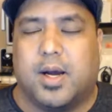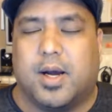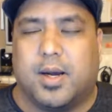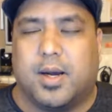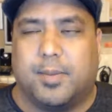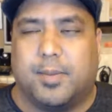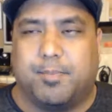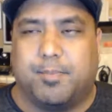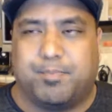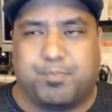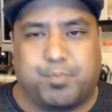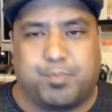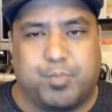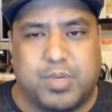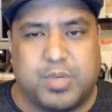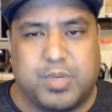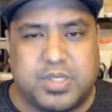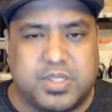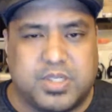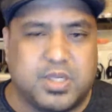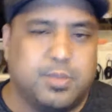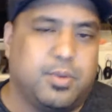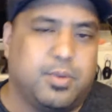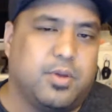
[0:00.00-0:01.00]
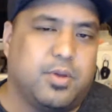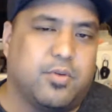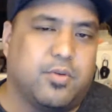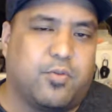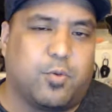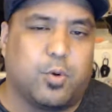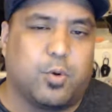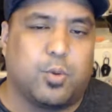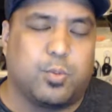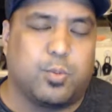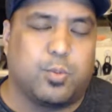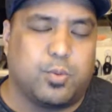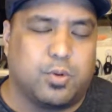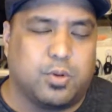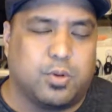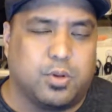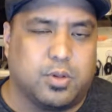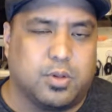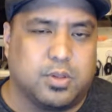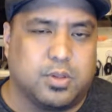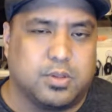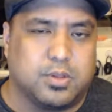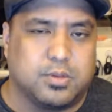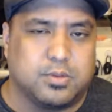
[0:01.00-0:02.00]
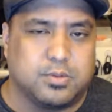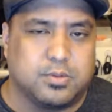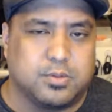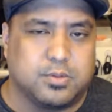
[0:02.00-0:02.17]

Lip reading: But it's going to be an affordable